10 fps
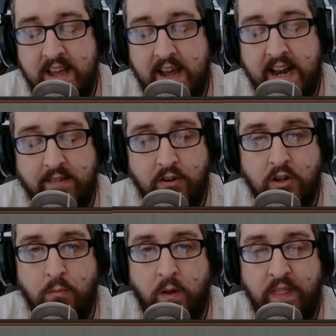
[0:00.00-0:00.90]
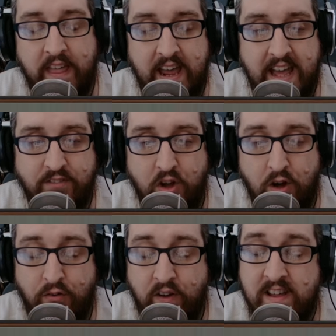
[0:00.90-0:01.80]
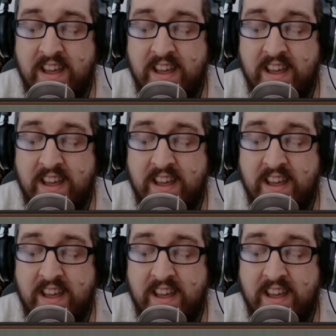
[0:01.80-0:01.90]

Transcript: and have a look at what they have to offer.